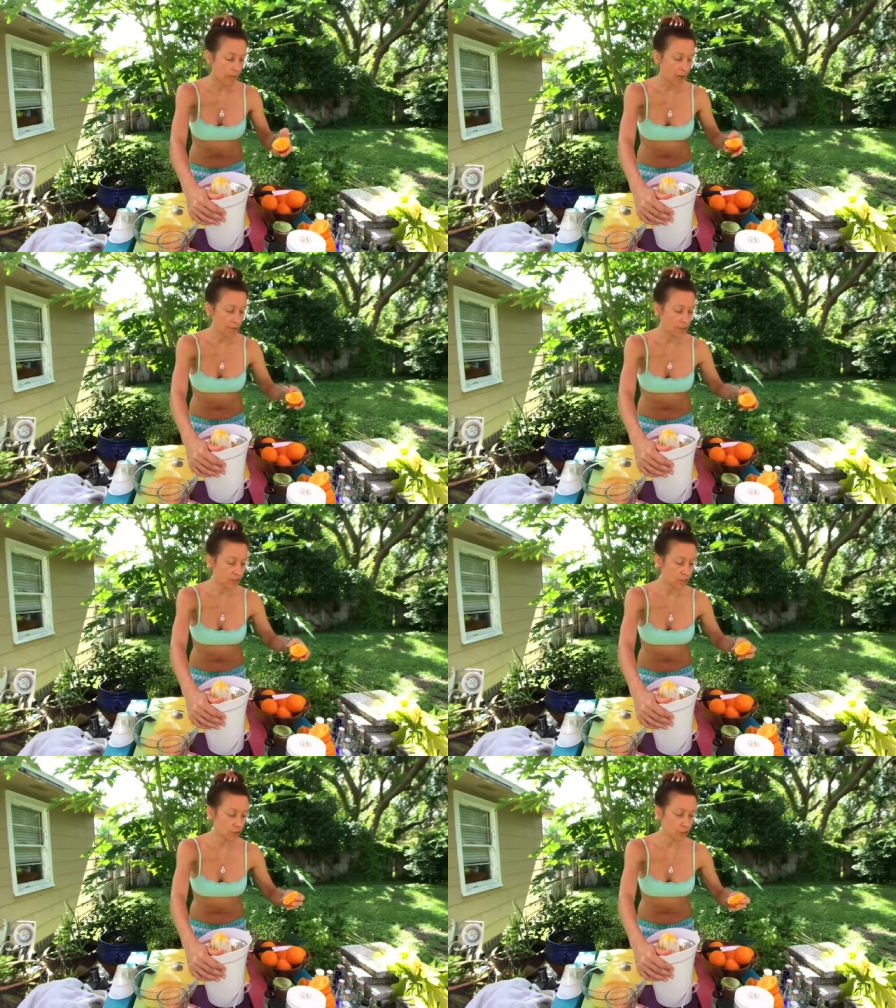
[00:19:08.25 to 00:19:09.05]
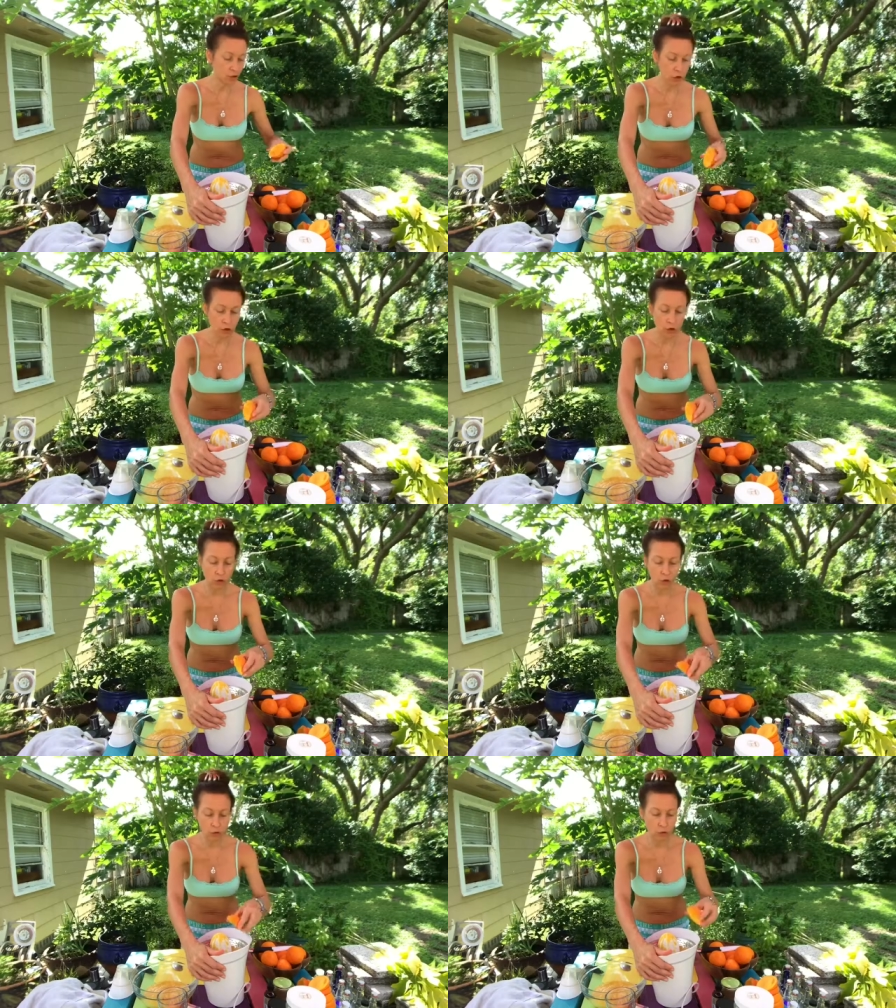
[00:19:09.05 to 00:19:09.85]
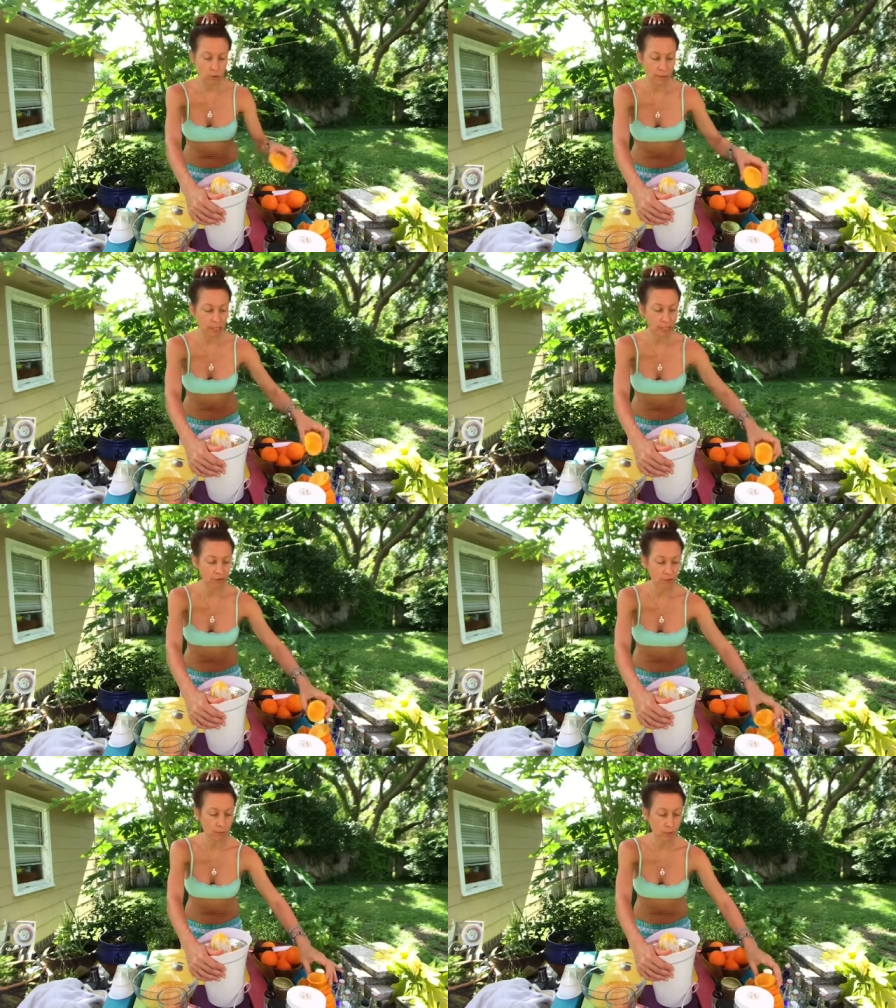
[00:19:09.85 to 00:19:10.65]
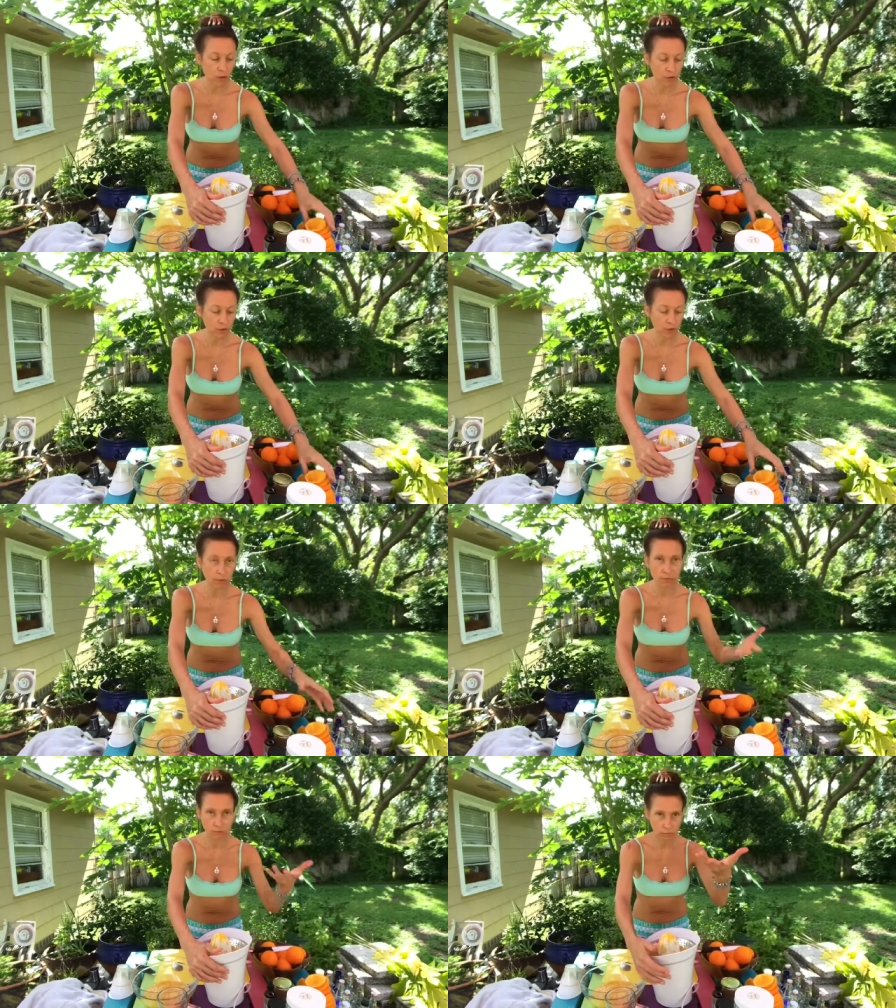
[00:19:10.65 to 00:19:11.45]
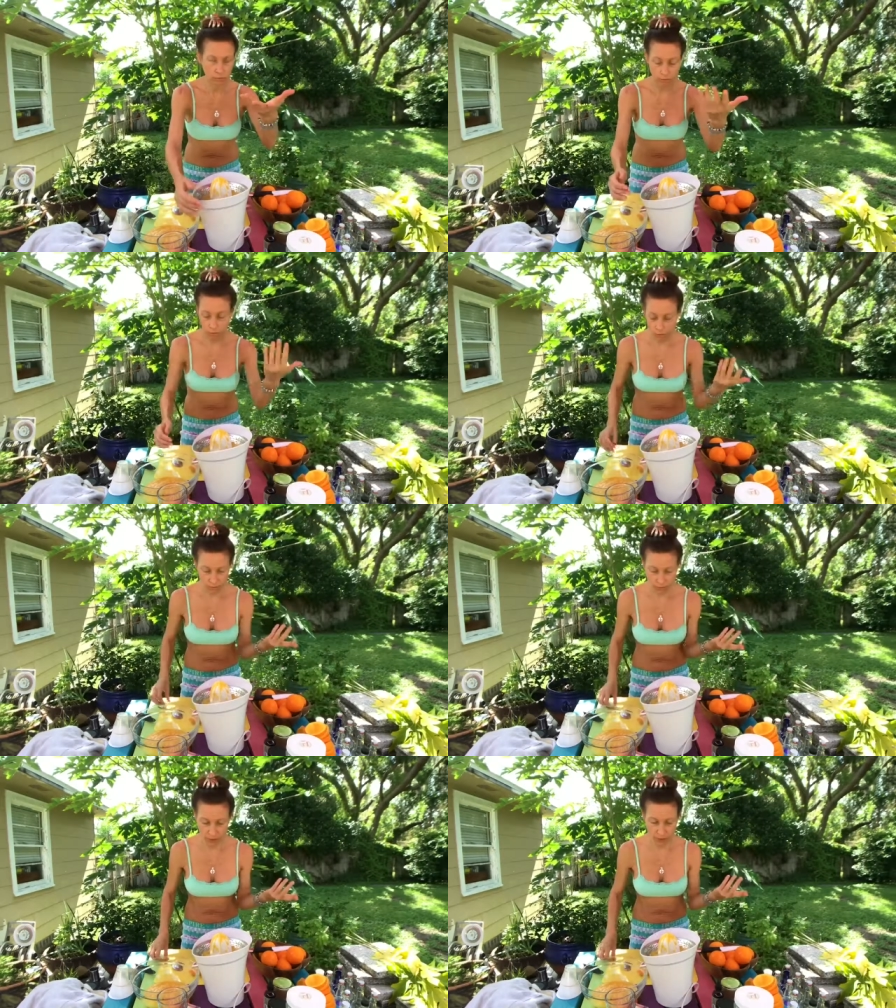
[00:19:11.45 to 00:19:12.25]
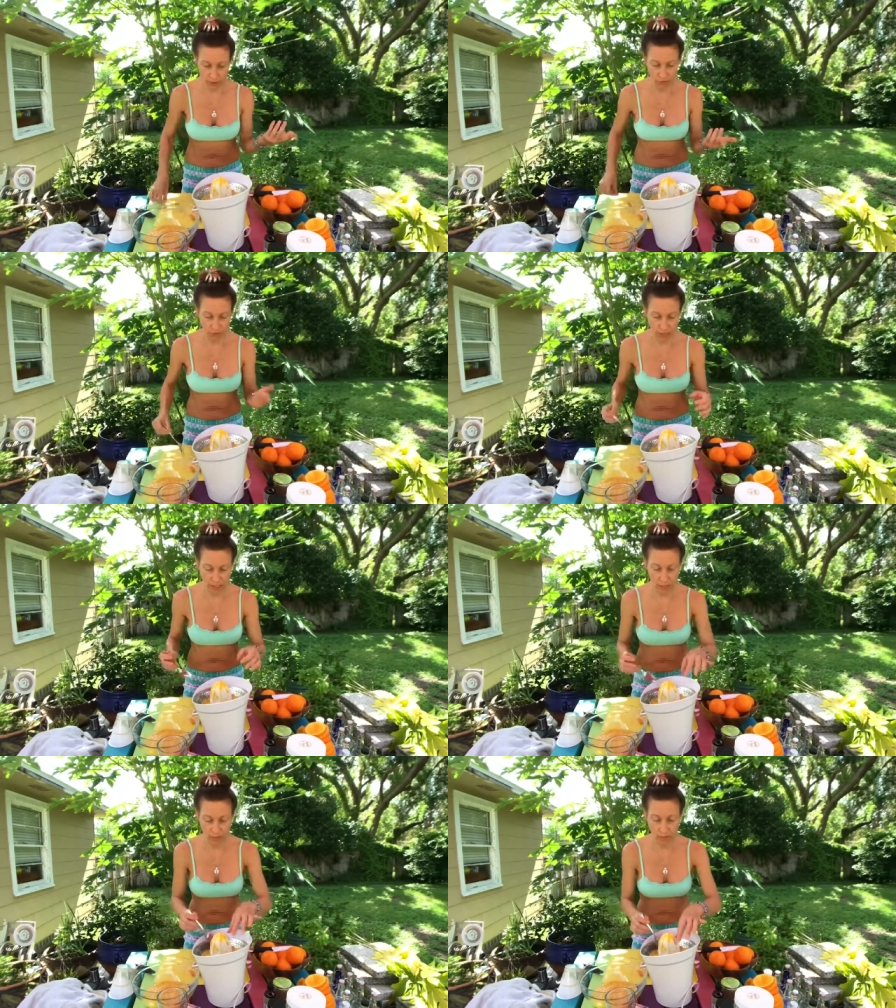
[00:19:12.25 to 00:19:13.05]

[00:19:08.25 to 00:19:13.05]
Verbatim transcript: I've been seeing so many different posts from various friends